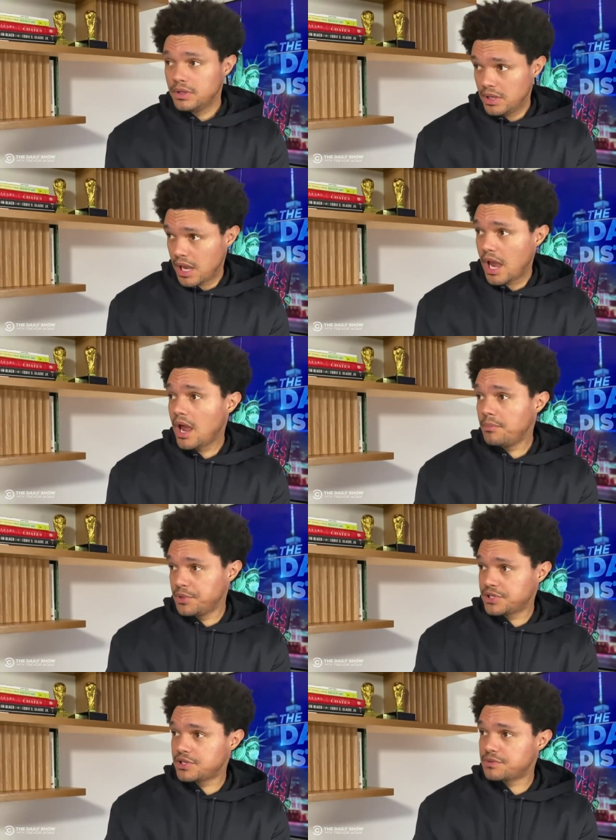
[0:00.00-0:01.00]
Yeah,
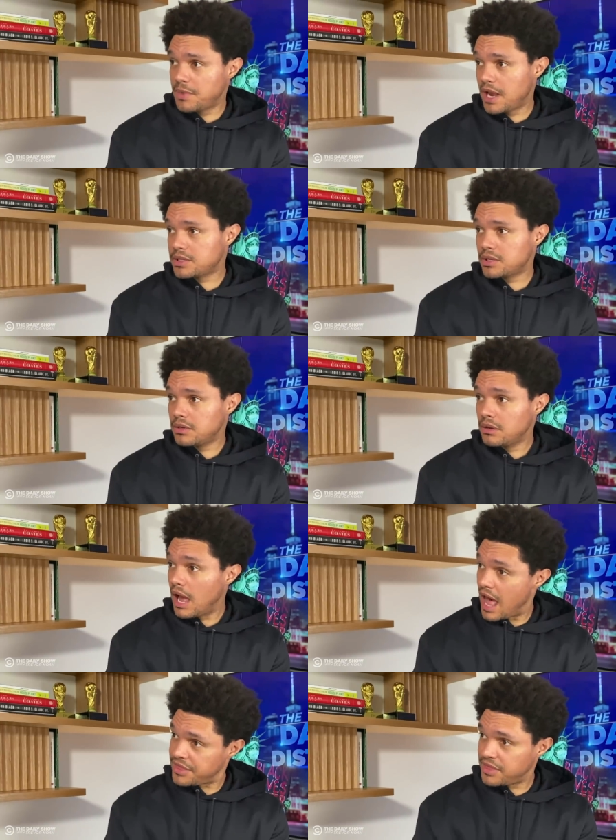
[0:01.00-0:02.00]
Mrs. Massa,
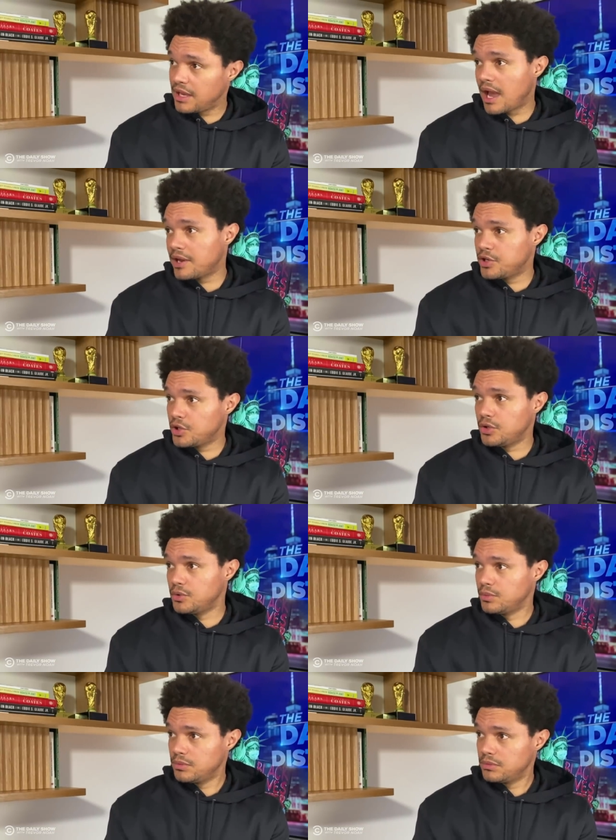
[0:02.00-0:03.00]
I think I do.